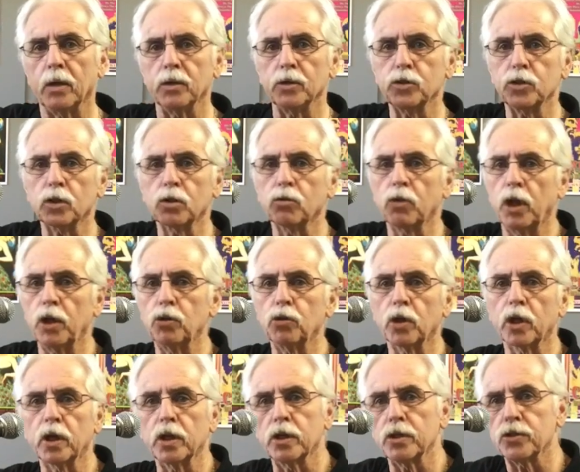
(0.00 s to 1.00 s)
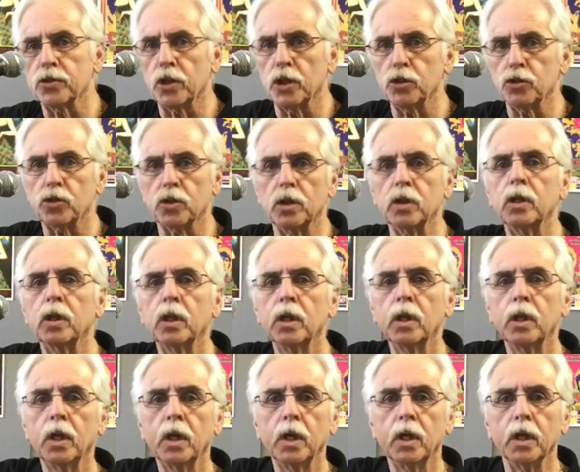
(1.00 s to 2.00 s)
It's a great organization,
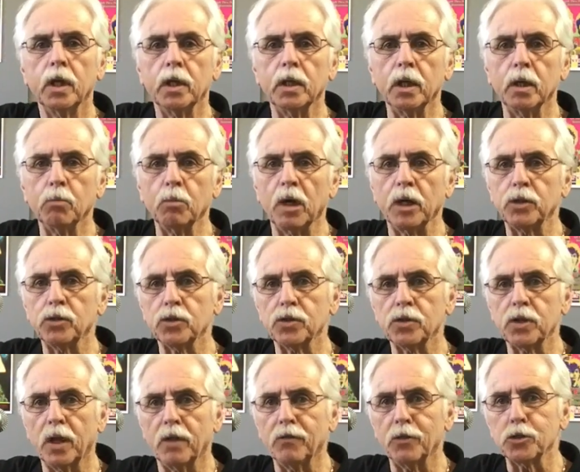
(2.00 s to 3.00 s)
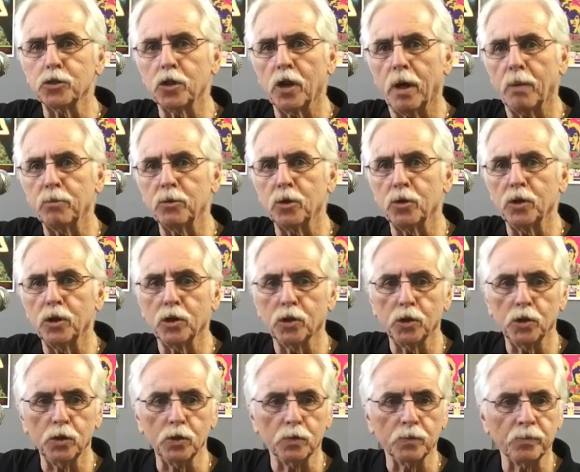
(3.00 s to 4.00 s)
and they might just have a chapter near
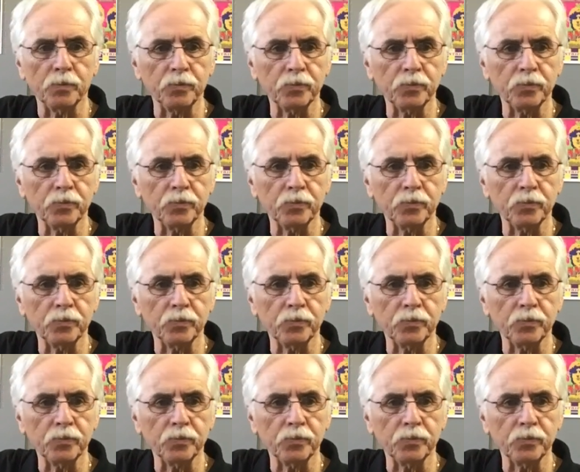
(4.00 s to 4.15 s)
you.